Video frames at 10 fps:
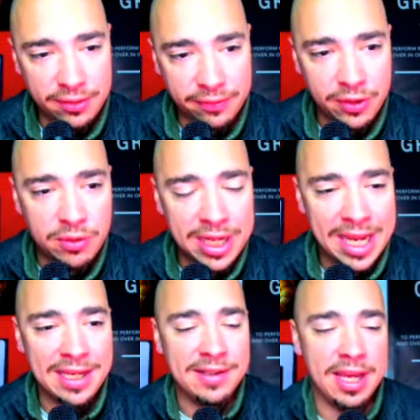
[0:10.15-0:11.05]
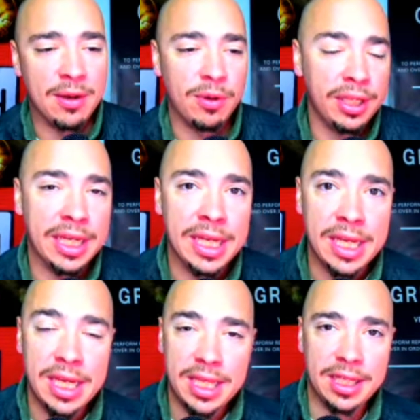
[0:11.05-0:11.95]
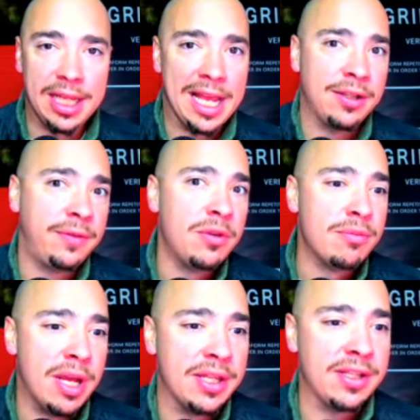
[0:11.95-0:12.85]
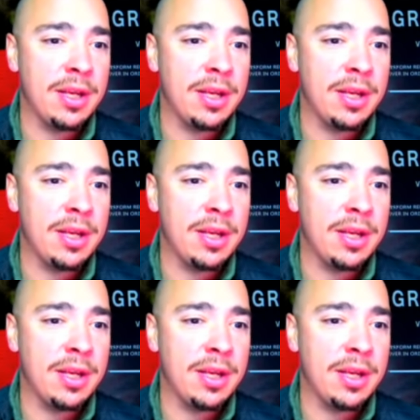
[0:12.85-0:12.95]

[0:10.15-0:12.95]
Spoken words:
few days and really the last few months.